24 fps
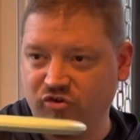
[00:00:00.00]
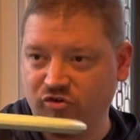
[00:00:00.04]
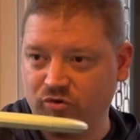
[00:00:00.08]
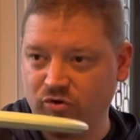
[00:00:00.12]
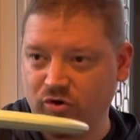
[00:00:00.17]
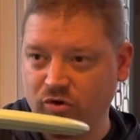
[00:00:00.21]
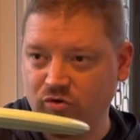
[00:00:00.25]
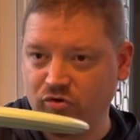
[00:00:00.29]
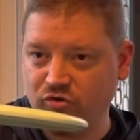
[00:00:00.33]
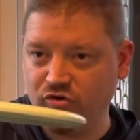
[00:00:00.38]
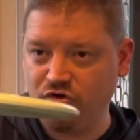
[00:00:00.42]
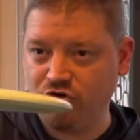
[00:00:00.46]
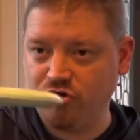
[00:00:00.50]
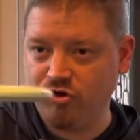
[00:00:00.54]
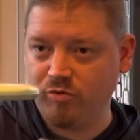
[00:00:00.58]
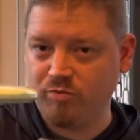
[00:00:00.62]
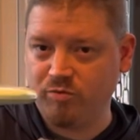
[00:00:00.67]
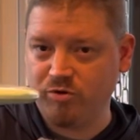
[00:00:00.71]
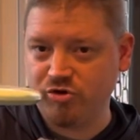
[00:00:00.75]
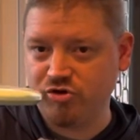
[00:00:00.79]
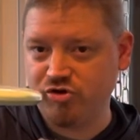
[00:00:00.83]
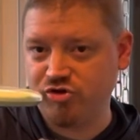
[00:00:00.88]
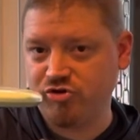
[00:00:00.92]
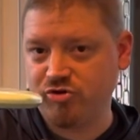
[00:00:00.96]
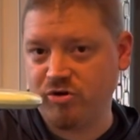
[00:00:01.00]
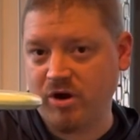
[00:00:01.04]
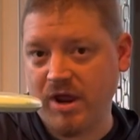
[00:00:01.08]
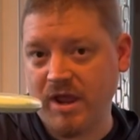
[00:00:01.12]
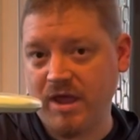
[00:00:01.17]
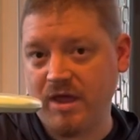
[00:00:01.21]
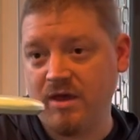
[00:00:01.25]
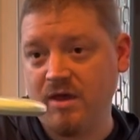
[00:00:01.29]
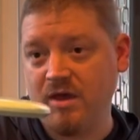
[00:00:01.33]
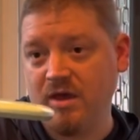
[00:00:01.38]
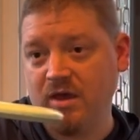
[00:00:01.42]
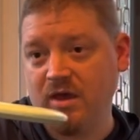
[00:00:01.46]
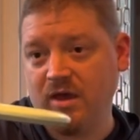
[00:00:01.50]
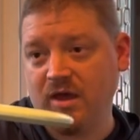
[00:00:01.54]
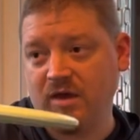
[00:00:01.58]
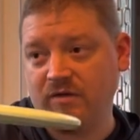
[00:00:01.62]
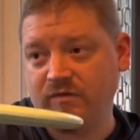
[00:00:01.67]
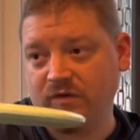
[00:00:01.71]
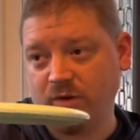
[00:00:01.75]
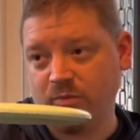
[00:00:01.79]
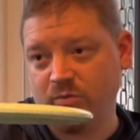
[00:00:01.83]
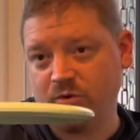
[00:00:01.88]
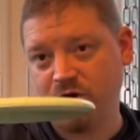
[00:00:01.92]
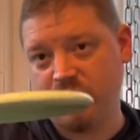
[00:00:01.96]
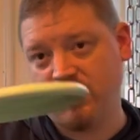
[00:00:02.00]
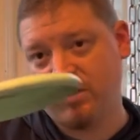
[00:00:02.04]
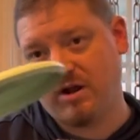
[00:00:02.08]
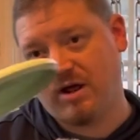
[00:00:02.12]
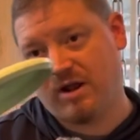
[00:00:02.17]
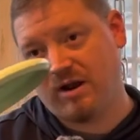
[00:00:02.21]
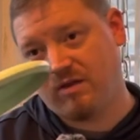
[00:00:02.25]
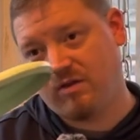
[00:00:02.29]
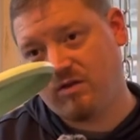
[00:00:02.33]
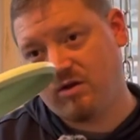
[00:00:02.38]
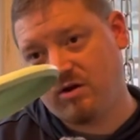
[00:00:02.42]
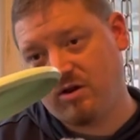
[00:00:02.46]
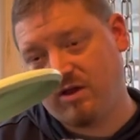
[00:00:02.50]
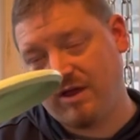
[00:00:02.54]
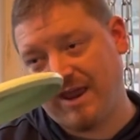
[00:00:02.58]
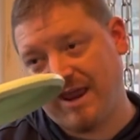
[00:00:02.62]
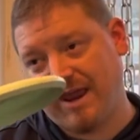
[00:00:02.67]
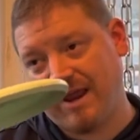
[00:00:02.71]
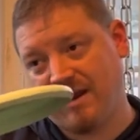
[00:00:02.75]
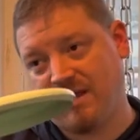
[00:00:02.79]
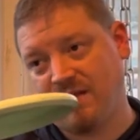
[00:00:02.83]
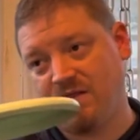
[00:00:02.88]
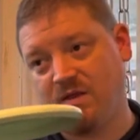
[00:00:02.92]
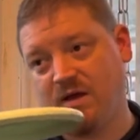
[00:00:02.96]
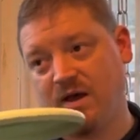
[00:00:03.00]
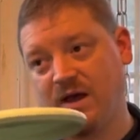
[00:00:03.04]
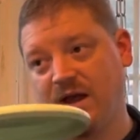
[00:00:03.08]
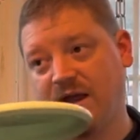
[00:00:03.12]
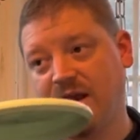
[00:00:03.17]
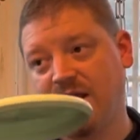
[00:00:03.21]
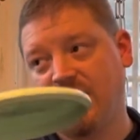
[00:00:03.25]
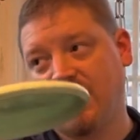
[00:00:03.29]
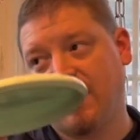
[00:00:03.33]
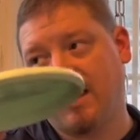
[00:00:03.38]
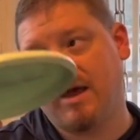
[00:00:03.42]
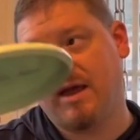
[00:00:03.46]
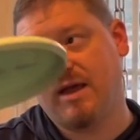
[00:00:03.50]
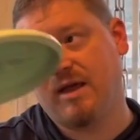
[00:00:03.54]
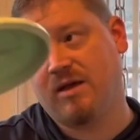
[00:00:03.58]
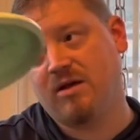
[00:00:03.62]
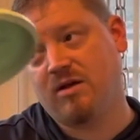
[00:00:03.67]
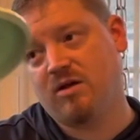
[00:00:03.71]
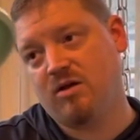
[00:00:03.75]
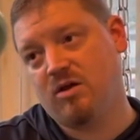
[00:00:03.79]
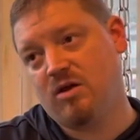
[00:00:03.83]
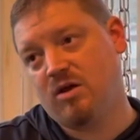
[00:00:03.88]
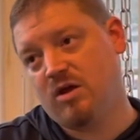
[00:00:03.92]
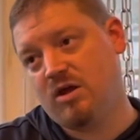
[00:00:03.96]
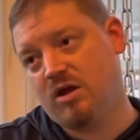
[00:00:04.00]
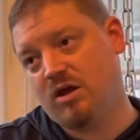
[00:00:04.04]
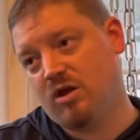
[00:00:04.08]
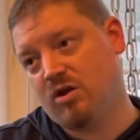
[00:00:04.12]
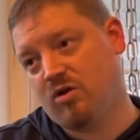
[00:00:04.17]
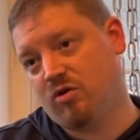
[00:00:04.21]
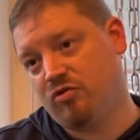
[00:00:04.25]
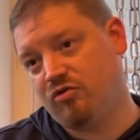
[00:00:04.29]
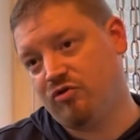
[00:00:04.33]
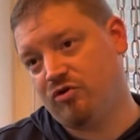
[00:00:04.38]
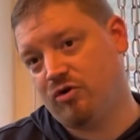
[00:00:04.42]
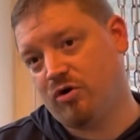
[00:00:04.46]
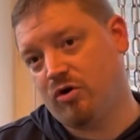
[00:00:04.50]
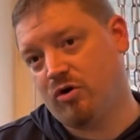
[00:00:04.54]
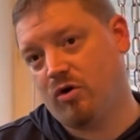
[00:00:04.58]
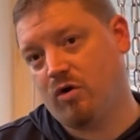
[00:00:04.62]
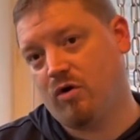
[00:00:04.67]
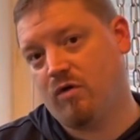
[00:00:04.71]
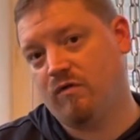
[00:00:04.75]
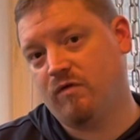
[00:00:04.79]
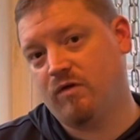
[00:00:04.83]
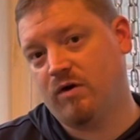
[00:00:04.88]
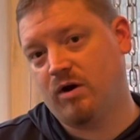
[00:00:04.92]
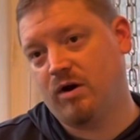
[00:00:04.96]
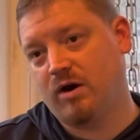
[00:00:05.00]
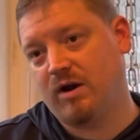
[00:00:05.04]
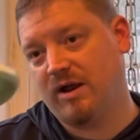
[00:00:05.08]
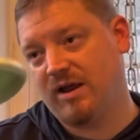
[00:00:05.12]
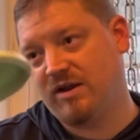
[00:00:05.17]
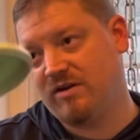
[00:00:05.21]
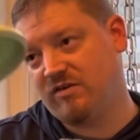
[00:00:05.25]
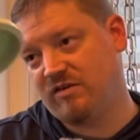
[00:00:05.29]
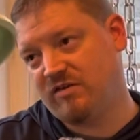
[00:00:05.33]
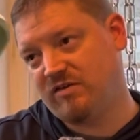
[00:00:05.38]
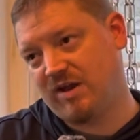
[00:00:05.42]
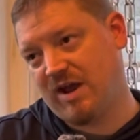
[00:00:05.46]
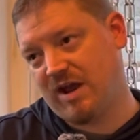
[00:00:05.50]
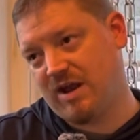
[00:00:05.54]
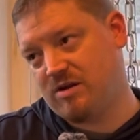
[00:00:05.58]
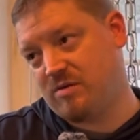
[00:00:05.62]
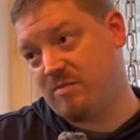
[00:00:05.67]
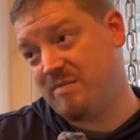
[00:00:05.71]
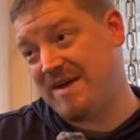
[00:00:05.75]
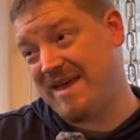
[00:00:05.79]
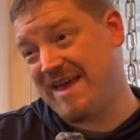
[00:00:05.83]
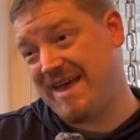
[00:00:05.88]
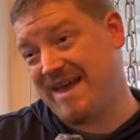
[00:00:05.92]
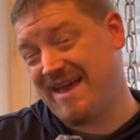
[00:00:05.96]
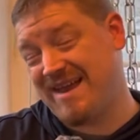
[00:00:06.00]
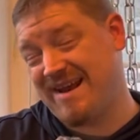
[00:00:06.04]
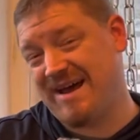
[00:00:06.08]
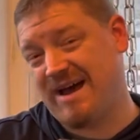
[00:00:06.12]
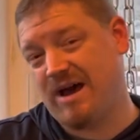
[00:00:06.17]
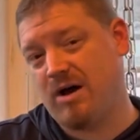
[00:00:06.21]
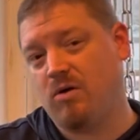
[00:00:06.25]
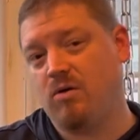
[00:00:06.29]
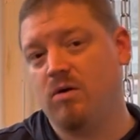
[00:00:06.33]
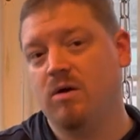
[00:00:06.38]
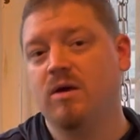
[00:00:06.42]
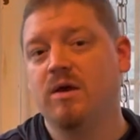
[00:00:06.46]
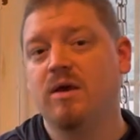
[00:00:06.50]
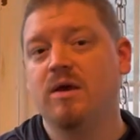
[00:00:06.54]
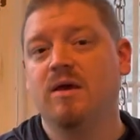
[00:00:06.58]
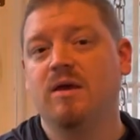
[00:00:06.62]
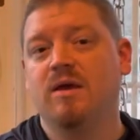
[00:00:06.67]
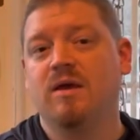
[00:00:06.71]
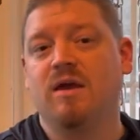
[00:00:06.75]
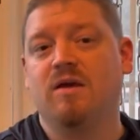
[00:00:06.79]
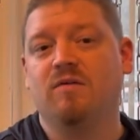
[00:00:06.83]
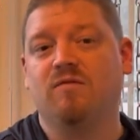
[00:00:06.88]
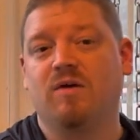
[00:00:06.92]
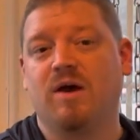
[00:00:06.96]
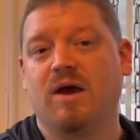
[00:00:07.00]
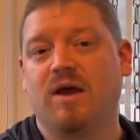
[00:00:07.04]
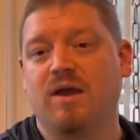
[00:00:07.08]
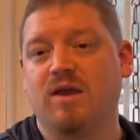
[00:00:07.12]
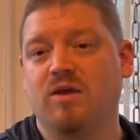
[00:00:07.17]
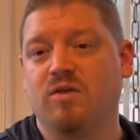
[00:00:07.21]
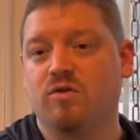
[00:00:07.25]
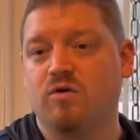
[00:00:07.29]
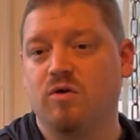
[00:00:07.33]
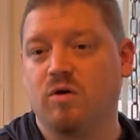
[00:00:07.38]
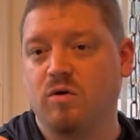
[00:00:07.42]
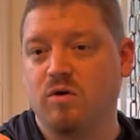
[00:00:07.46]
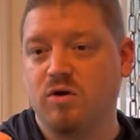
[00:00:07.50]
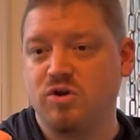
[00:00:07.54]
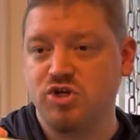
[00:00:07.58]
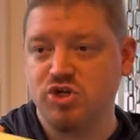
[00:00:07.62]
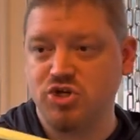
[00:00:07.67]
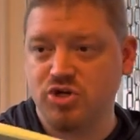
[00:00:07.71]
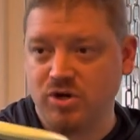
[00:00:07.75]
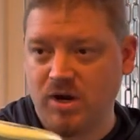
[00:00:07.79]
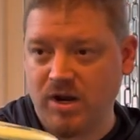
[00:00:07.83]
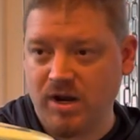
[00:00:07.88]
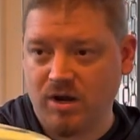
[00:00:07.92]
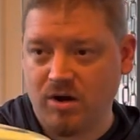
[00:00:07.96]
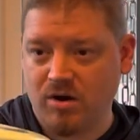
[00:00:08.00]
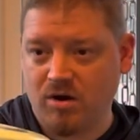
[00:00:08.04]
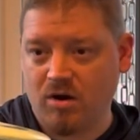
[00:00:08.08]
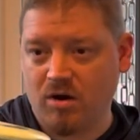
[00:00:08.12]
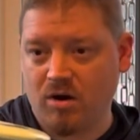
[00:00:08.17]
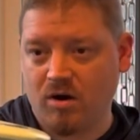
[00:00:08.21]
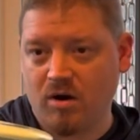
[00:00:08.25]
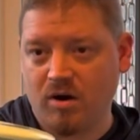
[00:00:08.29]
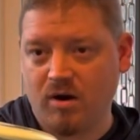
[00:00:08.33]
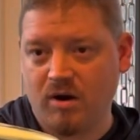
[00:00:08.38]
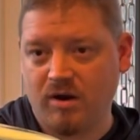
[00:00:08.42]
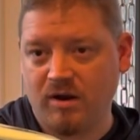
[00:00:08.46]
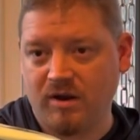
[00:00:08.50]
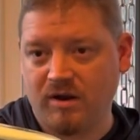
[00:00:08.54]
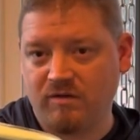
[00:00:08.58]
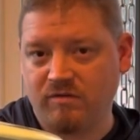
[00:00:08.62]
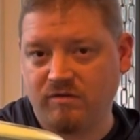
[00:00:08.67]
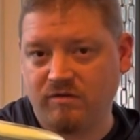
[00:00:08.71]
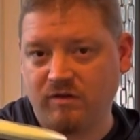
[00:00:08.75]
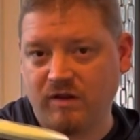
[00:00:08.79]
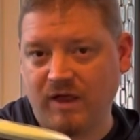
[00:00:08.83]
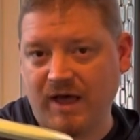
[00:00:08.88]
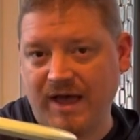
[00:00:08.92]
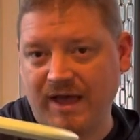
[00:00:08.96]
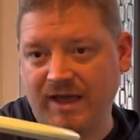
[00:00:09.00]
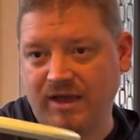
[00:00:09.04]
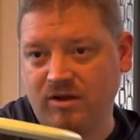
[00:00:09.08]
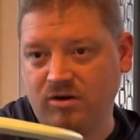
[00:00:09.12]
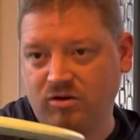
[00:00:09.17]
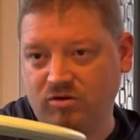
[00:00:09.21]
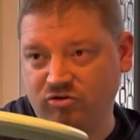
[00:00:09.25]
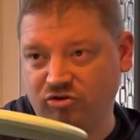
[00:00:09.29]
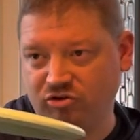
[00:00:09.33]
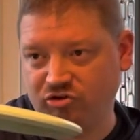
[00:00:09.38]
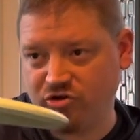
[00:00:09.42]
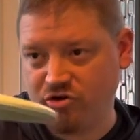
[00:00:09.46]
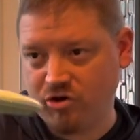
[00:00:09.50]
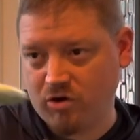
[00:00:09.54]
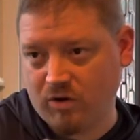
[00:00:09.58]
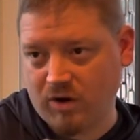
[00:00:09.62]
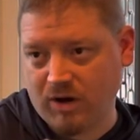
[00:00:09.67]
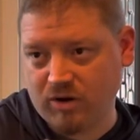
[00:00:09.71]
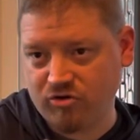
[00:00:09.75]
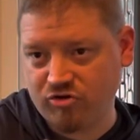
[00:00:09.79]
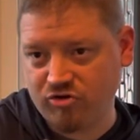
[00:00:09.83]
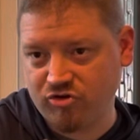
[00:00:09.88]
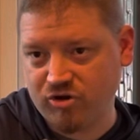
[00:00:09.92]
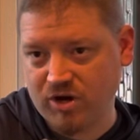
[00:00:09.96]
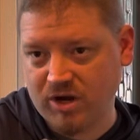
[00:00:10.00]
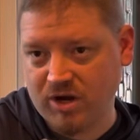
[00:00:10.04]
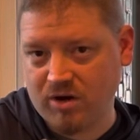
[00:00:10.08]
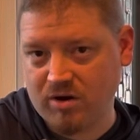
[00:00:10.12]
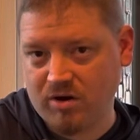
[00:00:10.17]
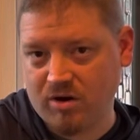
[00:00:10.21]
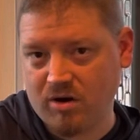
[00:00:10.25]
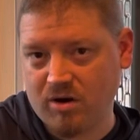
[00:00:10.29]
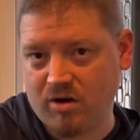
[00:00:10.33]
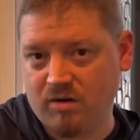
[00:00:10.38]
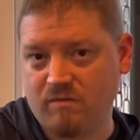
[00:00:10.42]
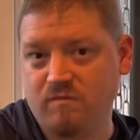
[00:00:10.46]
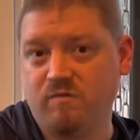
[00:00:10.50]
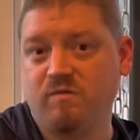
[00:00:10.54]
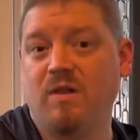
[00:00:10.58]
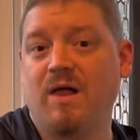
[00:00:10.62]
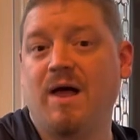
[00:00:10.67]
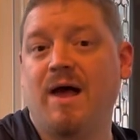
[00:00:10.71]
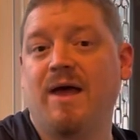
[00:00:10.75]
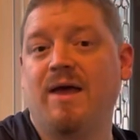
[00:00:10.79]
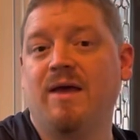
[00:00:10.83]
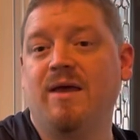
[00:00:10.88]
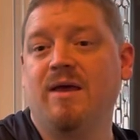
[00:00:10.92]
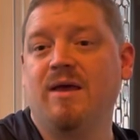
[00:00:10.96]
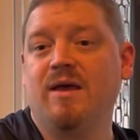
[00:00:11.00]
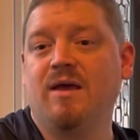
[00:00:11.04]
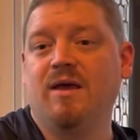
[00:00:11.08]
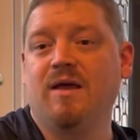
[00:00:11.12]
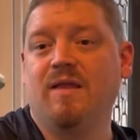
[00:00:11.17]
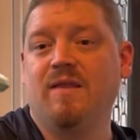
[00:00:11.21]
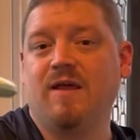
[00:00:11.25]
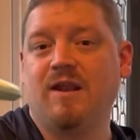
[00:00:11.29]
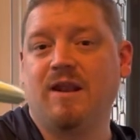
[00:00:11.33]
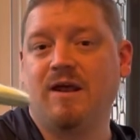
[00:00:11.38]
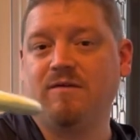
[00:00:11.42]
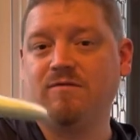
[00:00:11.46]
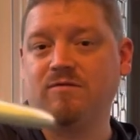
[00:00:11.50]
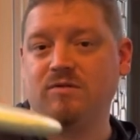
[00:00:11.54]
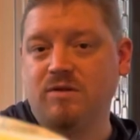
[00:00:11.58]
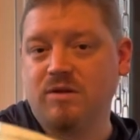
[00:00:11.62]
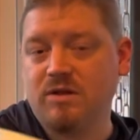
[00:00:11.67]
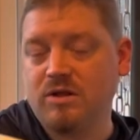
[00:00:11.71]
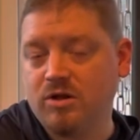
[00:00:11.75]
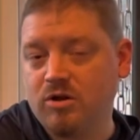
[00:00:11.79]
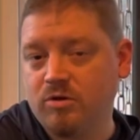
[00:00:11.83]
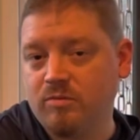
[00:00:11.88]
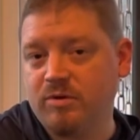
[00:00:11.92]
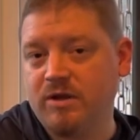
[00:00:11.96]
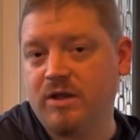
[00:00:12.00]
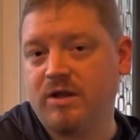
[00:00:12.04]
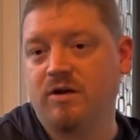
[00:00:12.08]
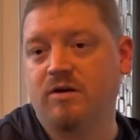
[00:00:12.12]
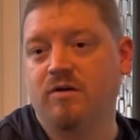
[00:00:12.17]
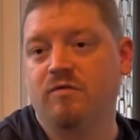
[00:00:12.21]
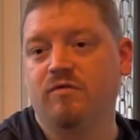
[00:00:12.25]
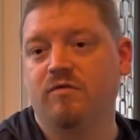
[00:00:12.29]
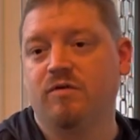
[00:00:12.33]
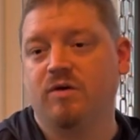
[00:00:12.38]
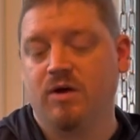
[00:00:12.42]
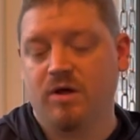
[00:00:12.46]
throws super straight. If I put it on a little Annie line, it'll turn over and just kind of pan out. If I throw it straight and hard and flat, it'll just go out straight and hard and flat, and then have a little bit of